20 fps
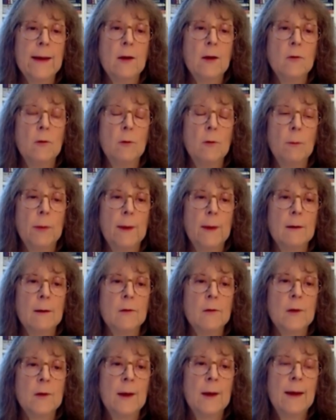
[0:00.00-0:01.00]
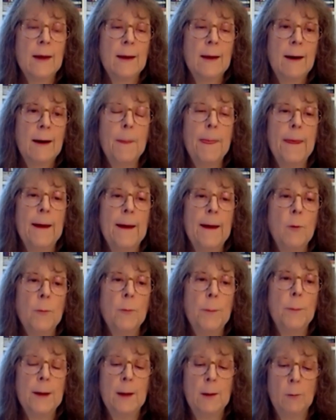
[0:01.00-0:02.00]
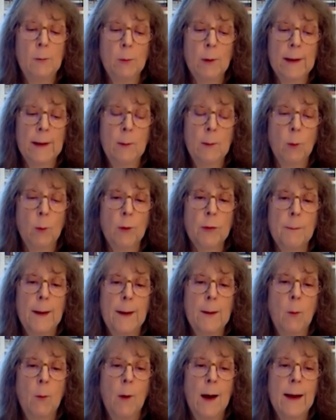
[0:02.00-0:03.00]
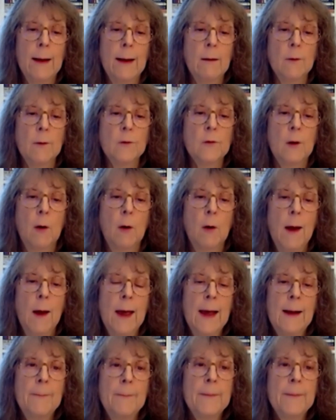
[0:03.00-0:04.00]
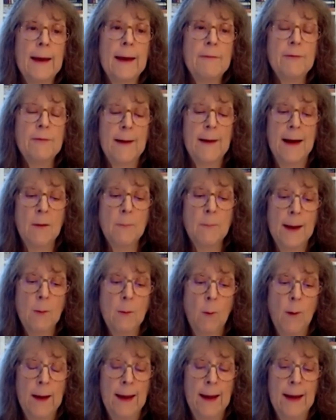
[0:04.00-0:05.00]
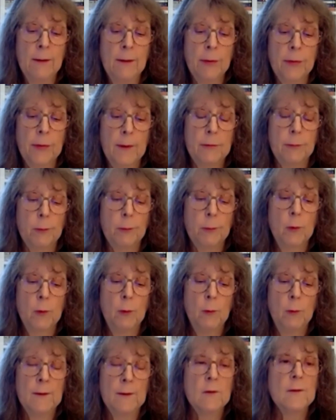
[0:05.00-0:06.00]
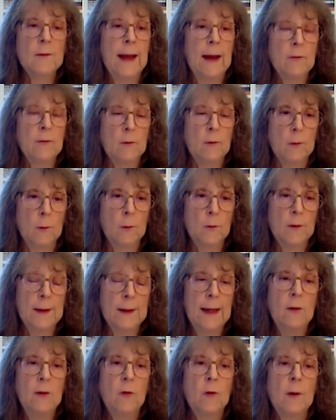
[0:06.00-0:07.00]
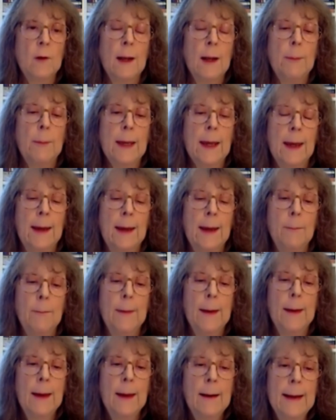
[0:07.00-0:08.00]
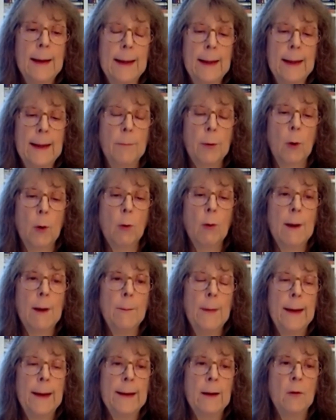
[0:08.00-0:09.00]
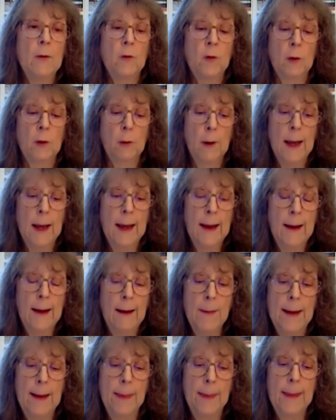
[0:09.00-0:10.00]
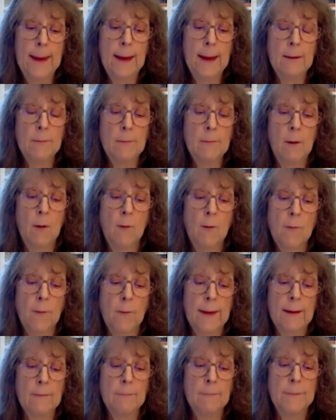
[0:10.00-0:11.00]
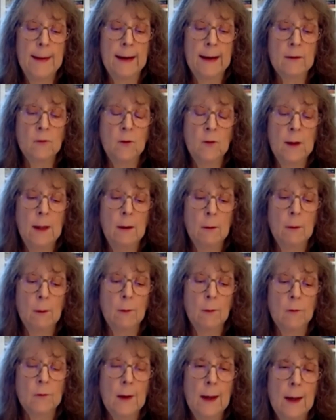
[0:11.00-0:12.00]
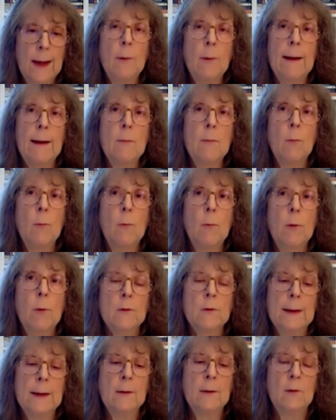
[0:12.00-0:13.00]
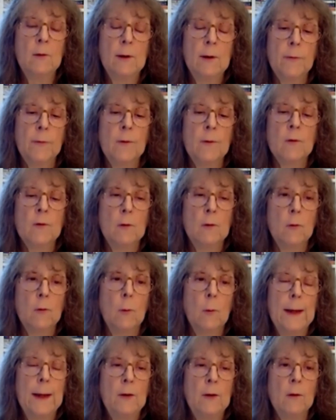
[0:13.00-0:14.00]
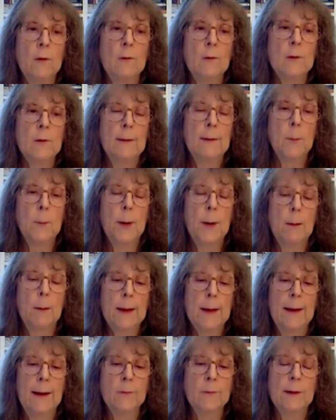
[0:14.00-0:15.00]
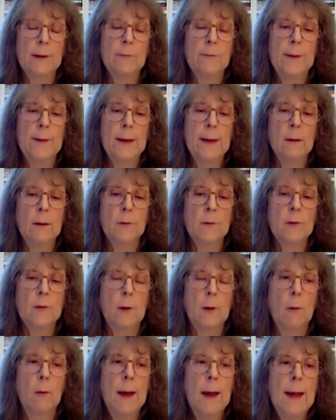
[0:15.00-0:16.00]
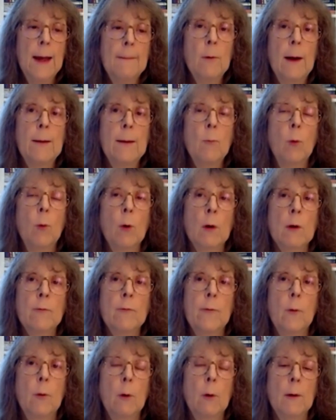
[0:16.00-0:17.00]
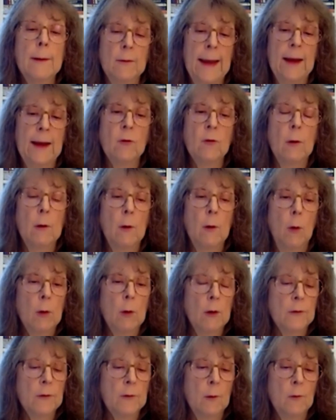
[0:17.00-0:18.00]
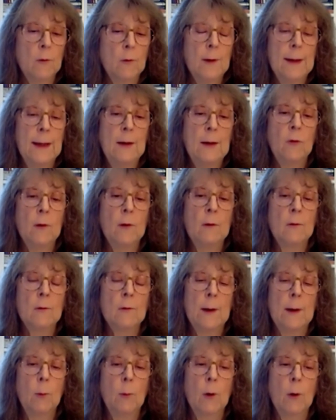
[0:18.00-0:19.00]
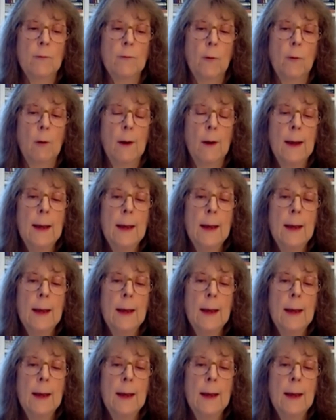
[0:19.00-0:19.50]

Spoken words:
could do this, that would be really worth my while. So I found my way through this national association. I became a program manager. And then over the next years, I was in different situations in the public housing field. So I worked for national local associations, I worked for